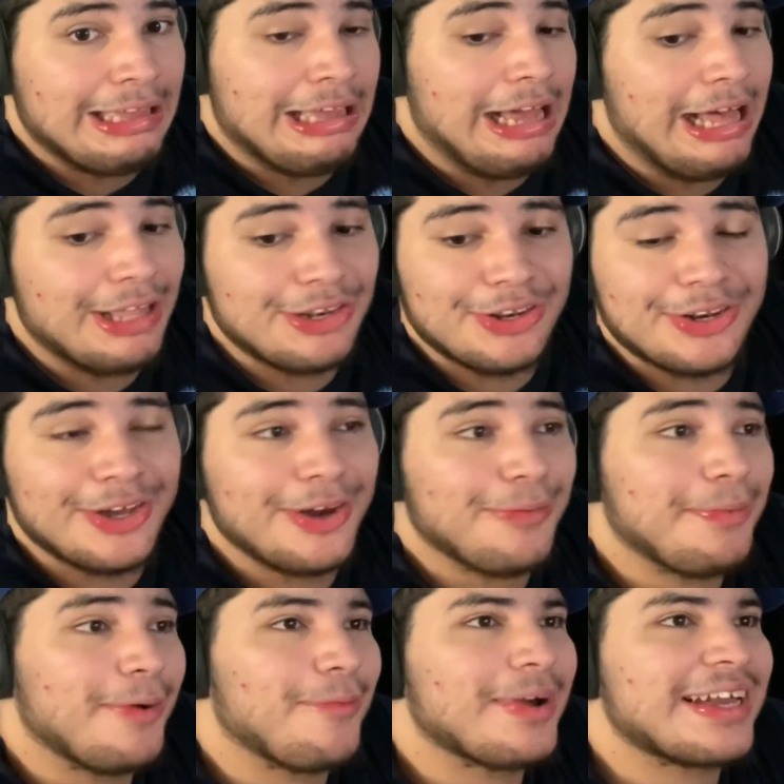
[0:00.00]
I don't know,
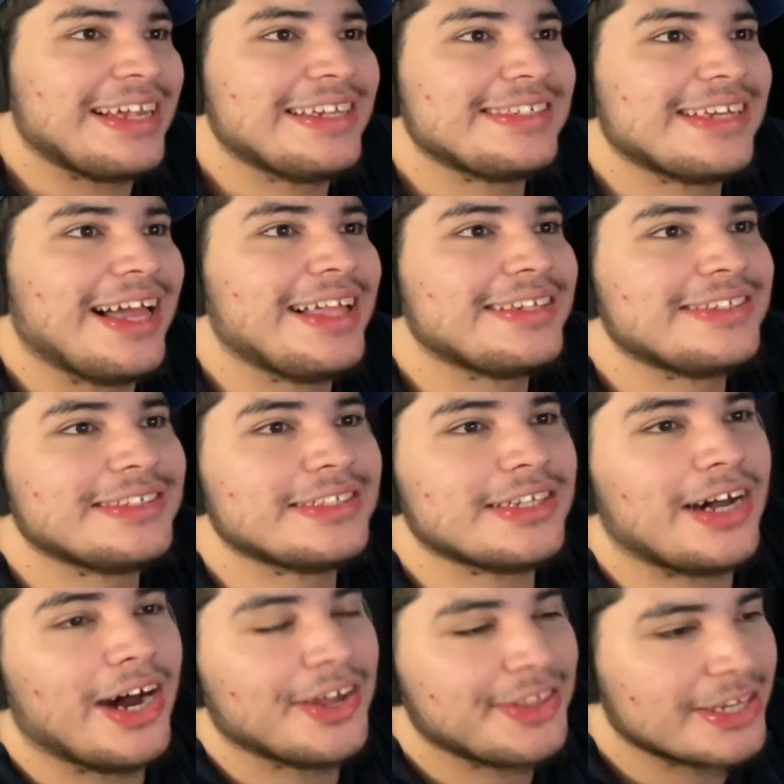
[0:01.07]
but what kind of challenges
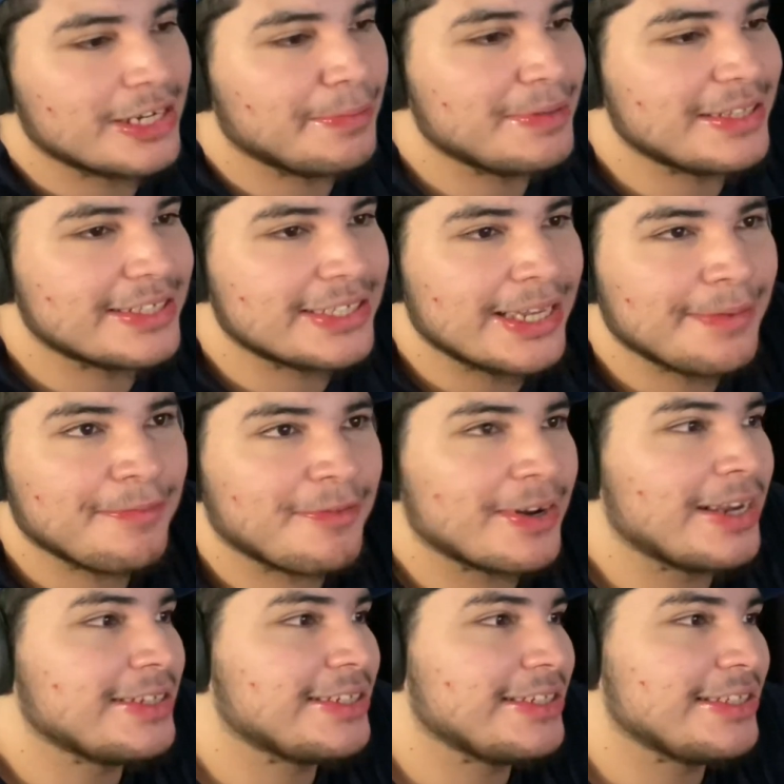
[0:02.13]
are they going to be the same what
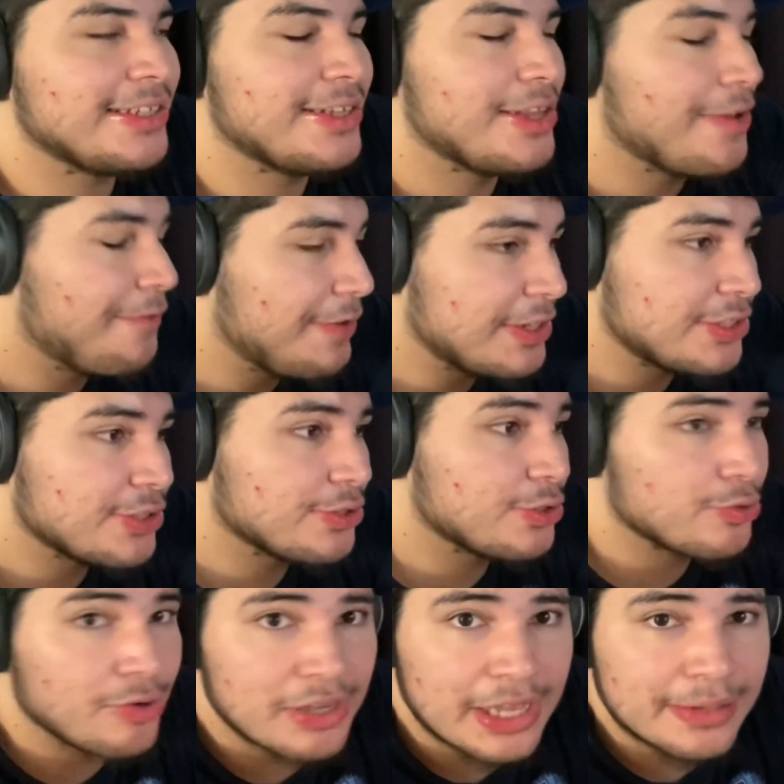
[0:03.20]
I've seen in the official
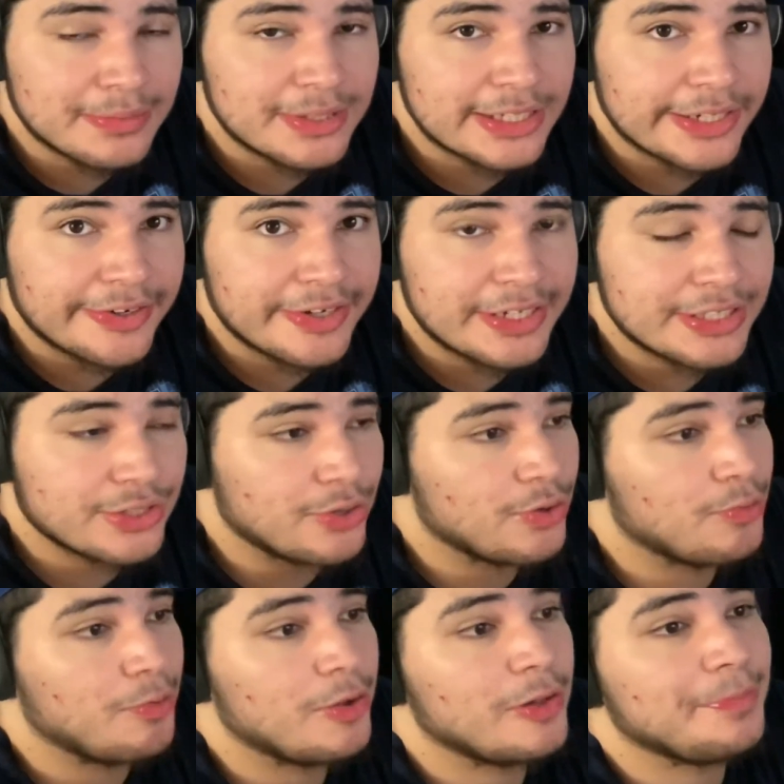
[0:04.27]
Squid Game series,
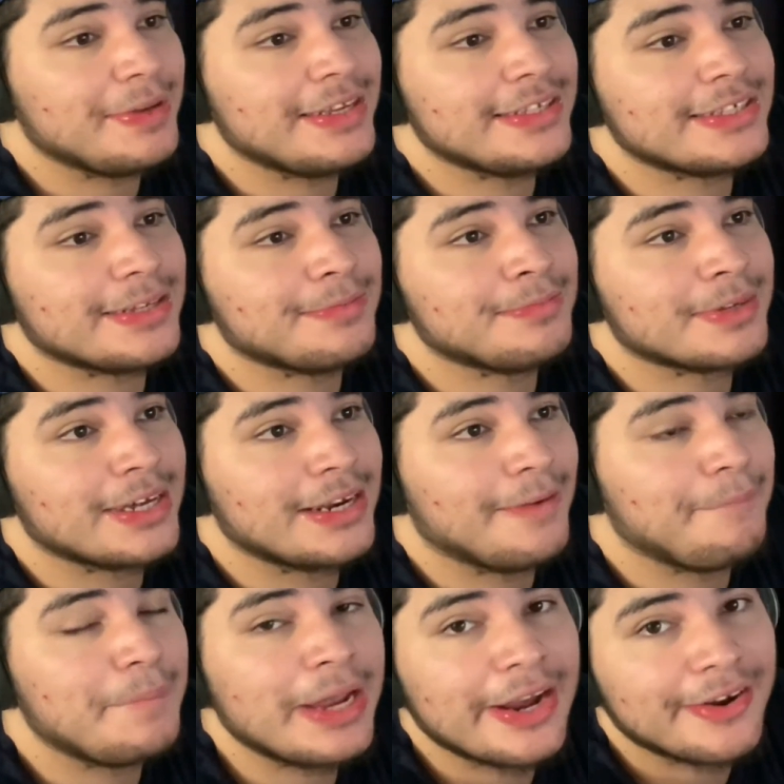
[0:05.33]
or will it be some kind
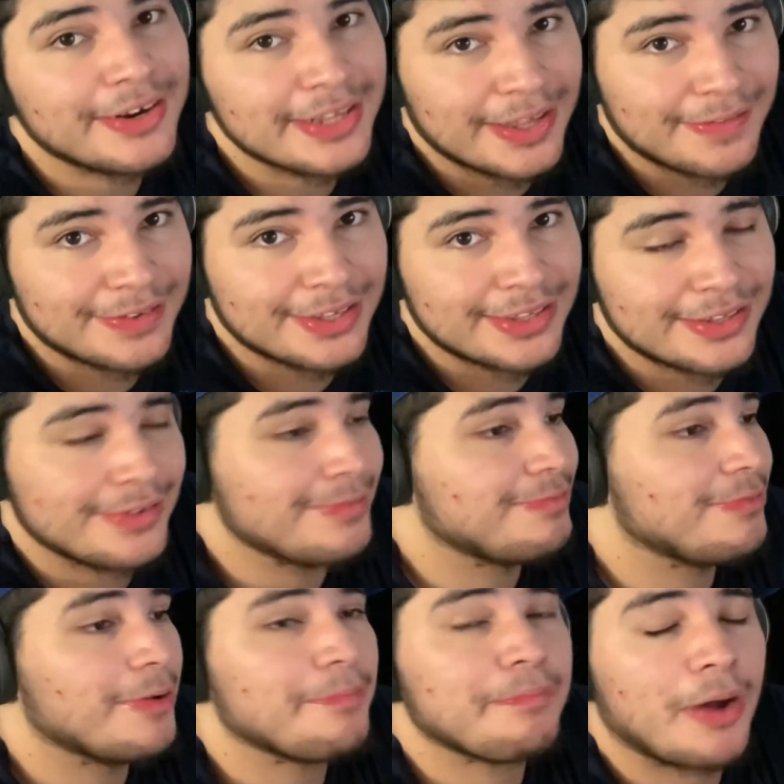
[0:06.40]
of parody of it?
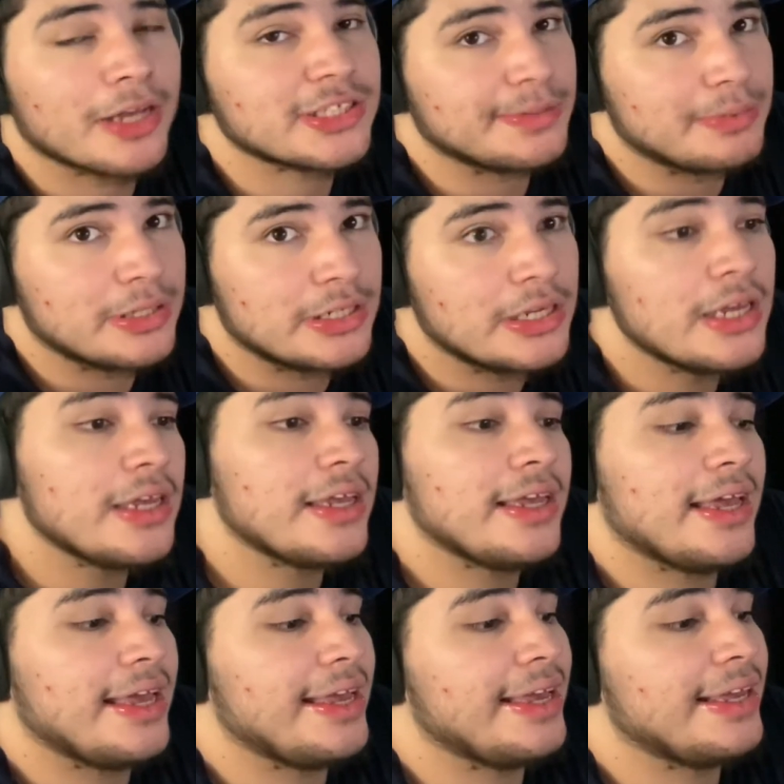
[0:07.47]
Well, possibly.
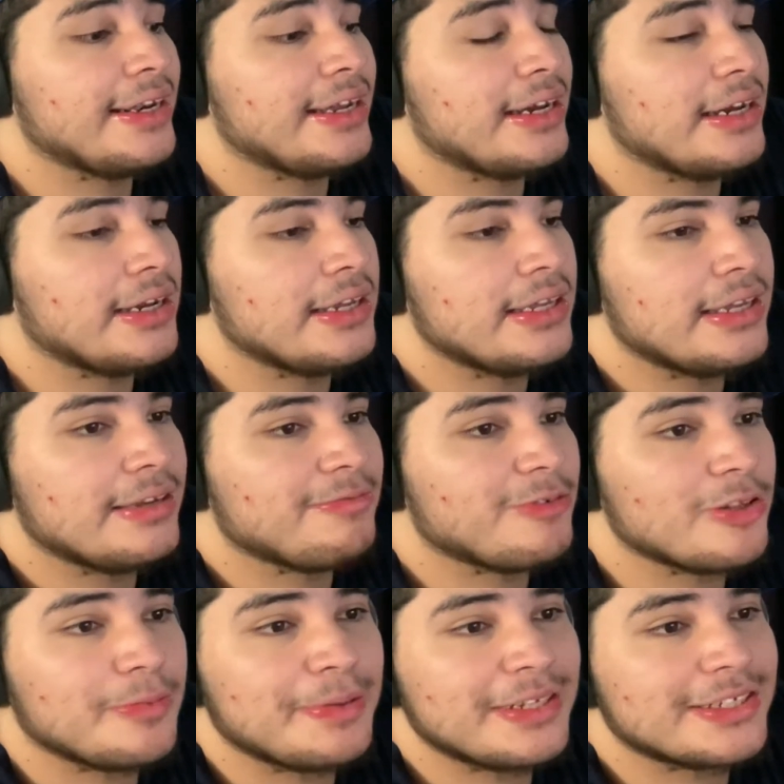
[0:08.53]
And uh,
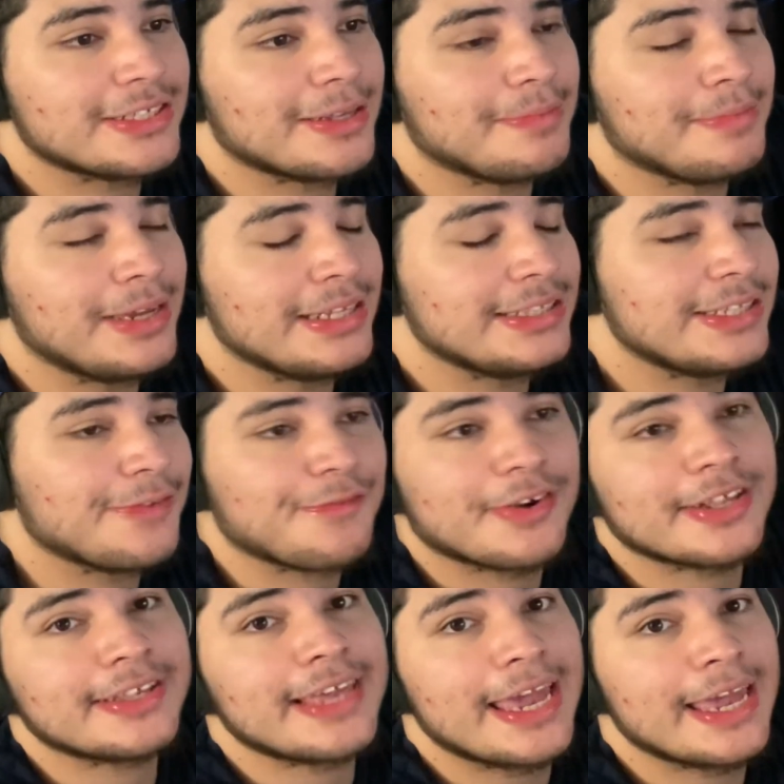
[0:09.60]
will be some a
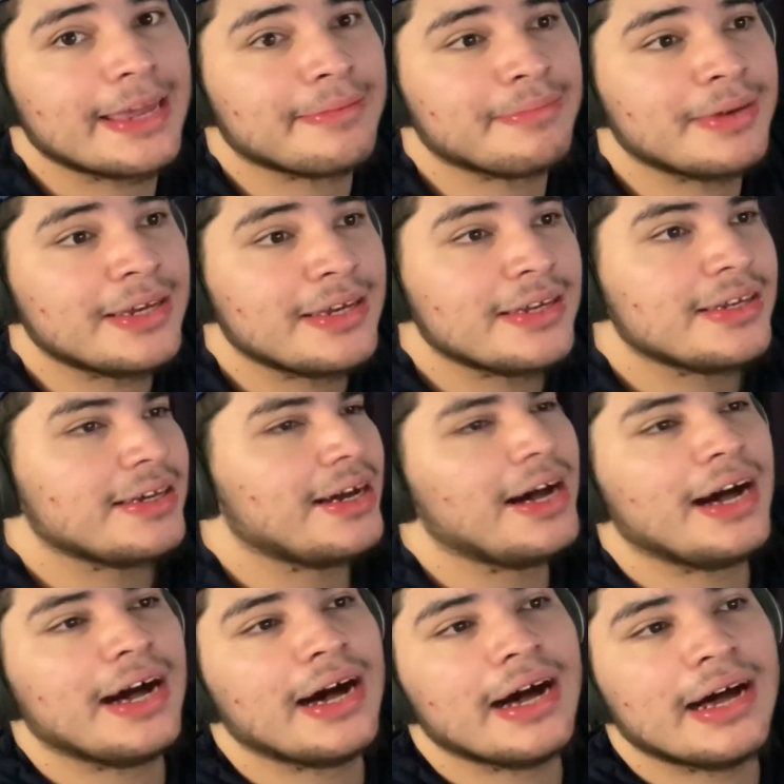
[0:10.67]
different game
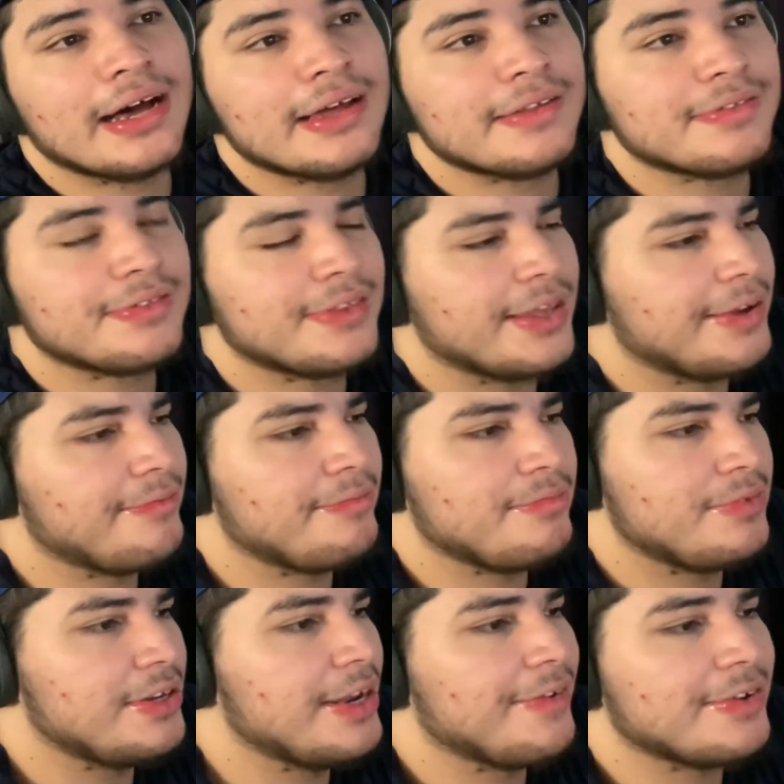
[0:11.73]
uh, that
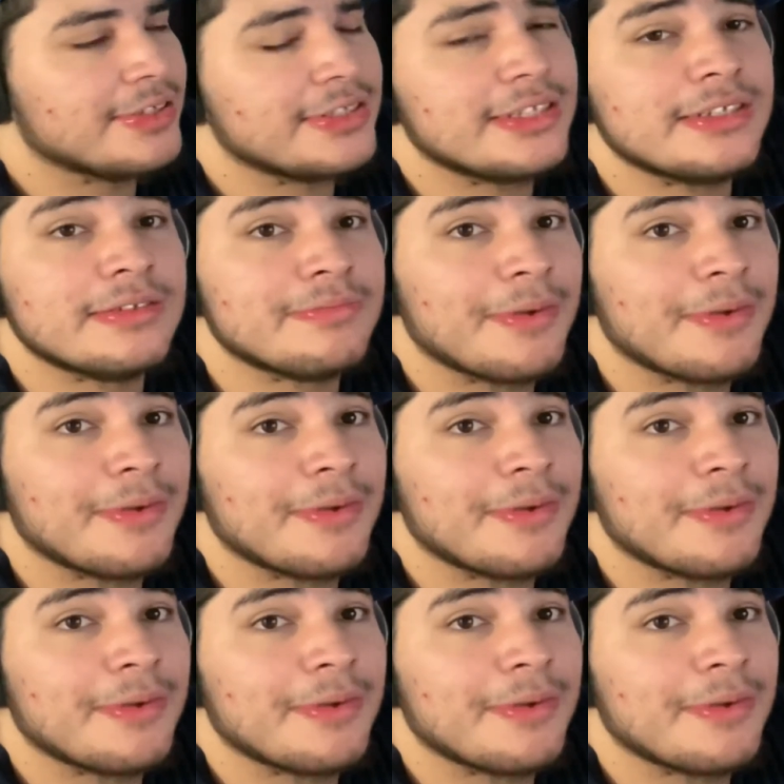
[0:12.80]
we never seen